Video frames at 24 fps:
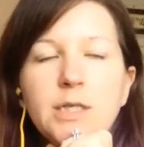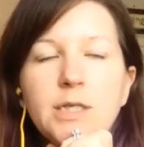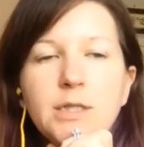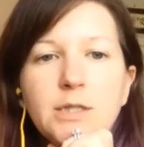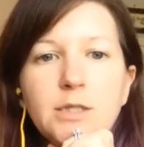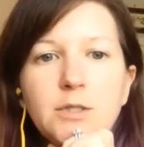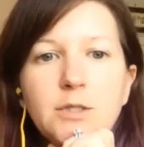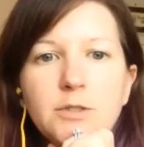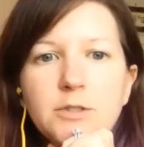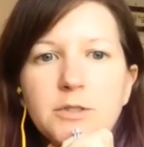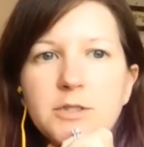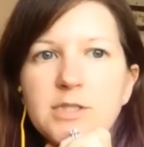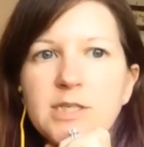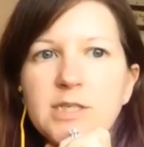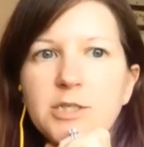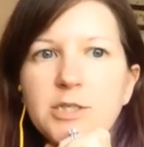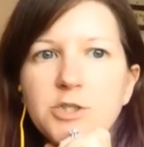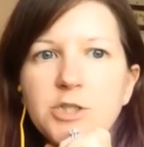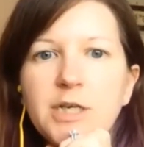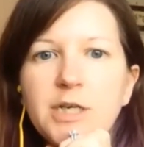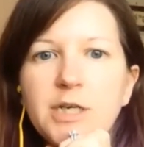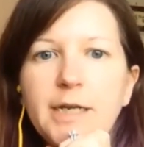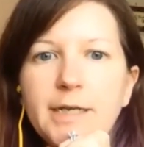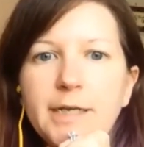the neuropsych
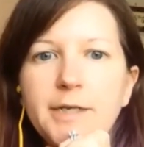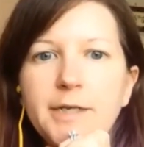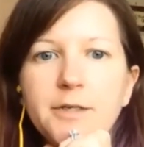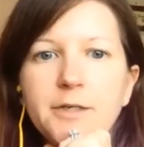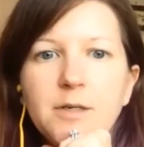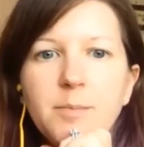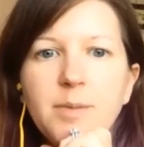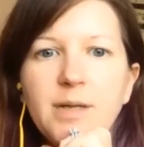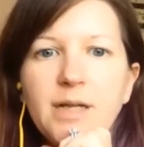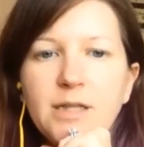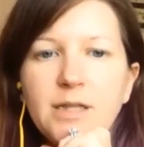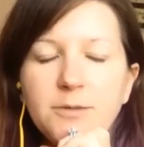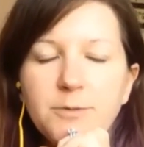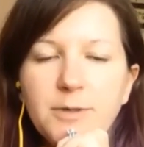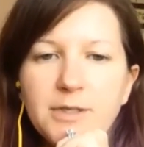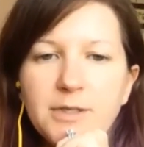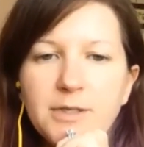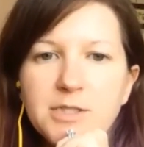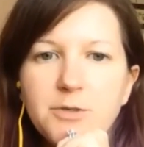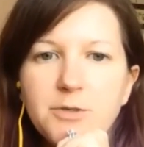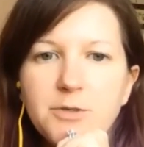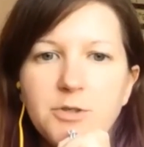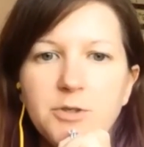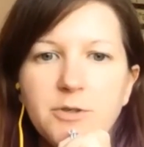training here at Palo
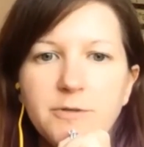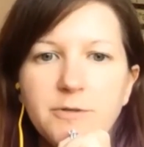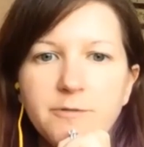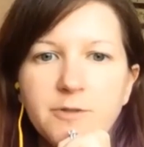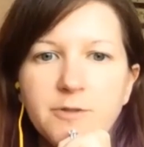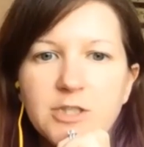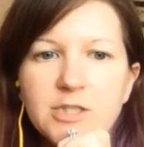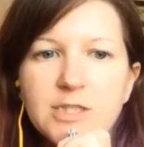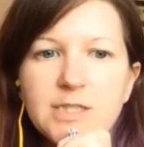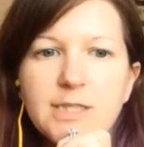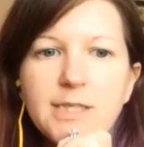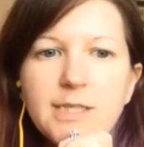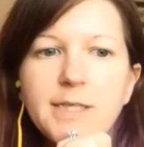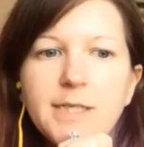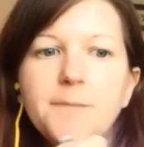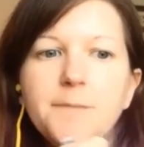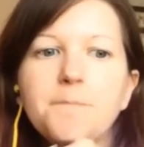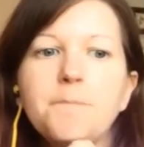Alto University.